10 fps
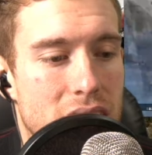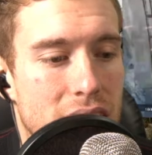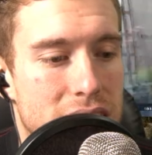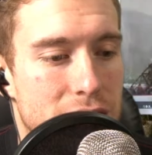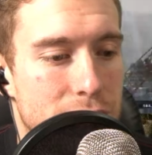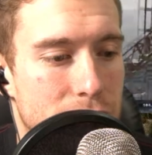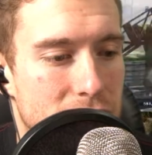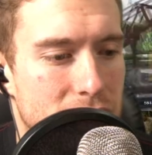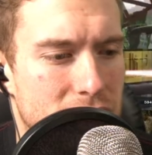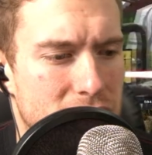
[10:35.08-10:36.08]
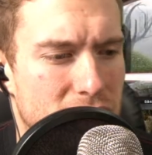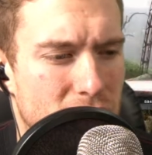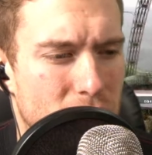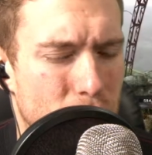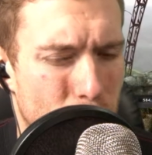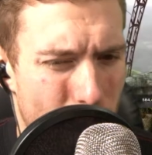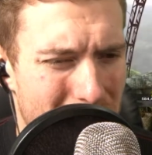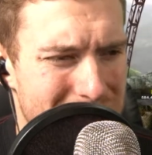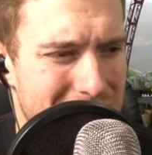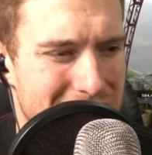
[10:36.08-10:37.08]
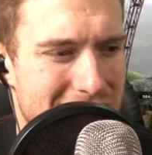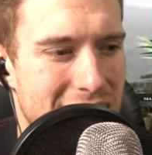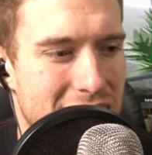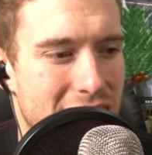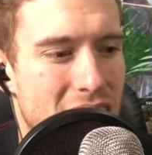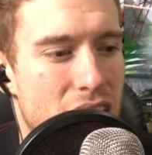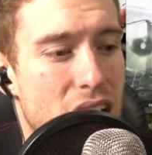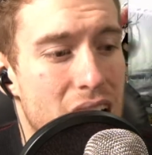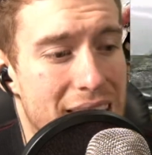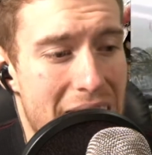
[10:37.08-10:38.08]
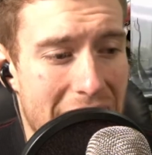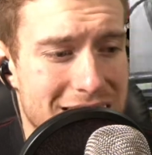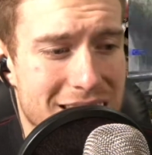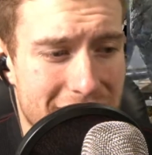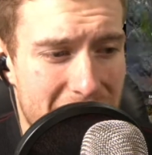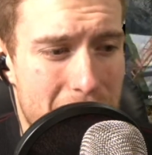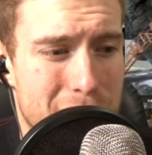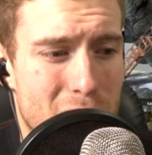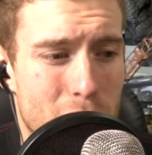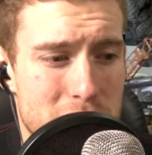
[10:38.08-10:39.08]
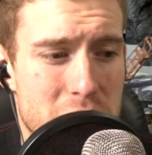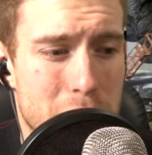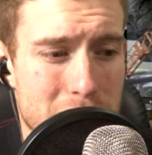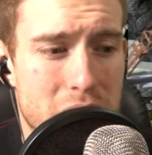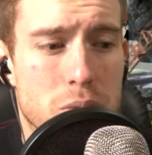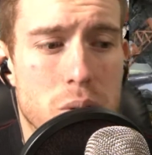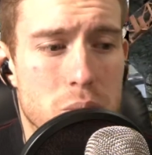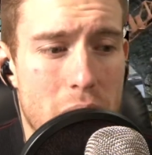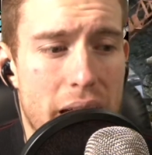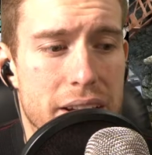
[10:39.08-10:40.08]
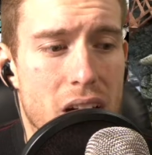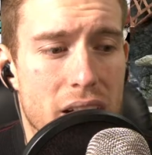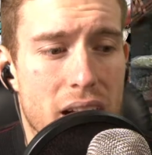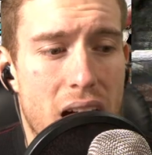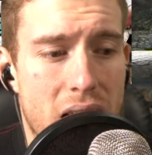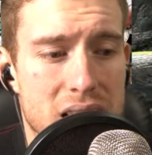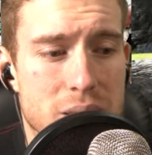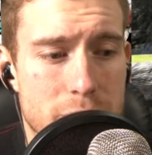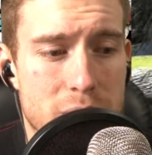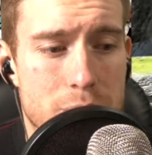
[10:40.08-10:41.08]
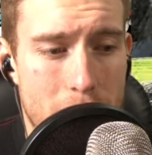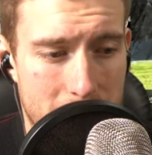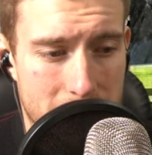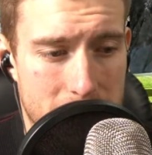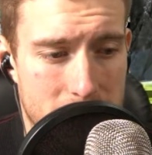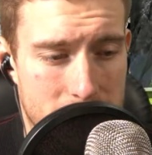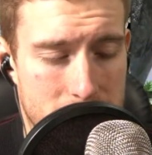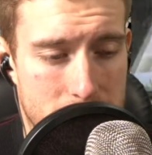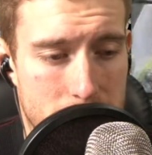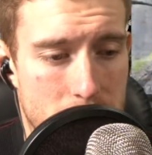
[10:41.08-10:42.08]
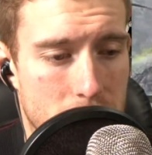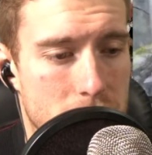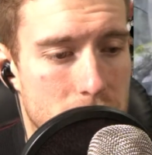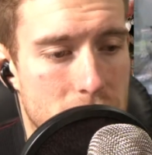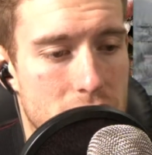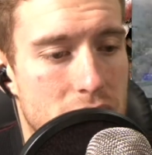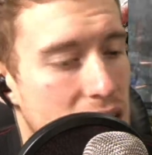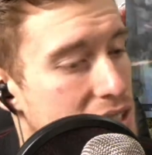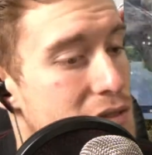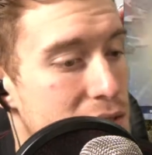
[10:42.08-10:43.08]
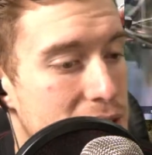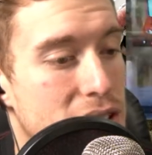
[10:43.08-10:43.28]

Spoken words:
and defeat... What? Is that... An action game in which a player will ride on a high-speed bike... There we go. And defeat